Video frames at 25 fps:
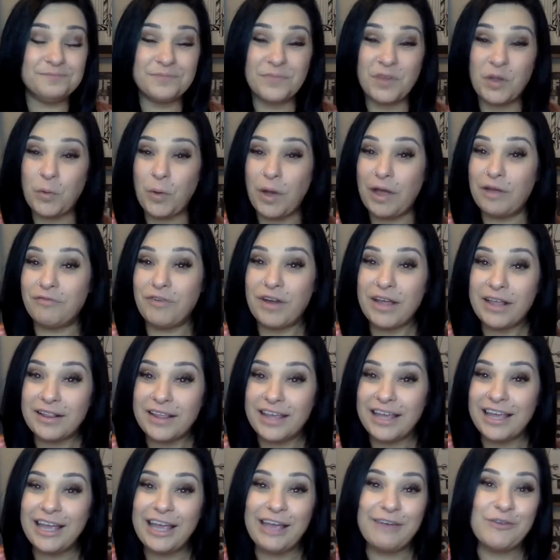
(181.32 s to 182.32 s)
quite
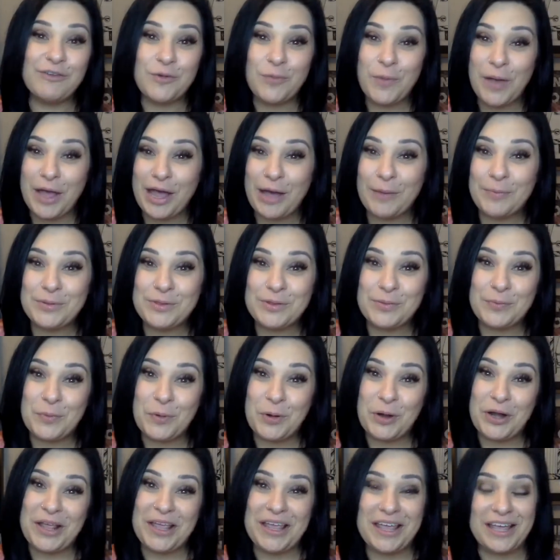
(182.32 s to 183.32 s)
frankly, if you wake up in the
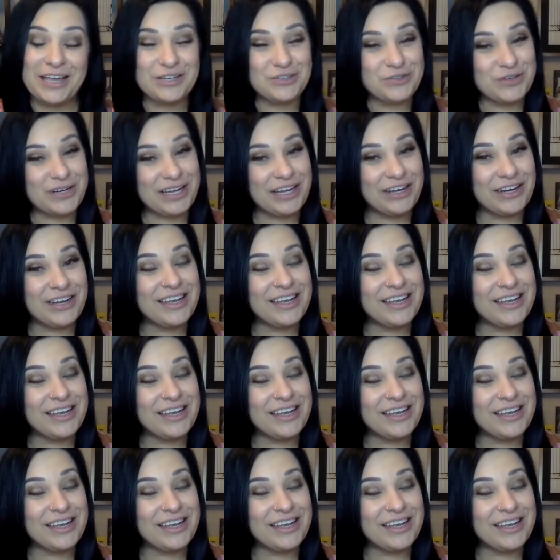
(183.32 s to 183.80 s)
morning and drink your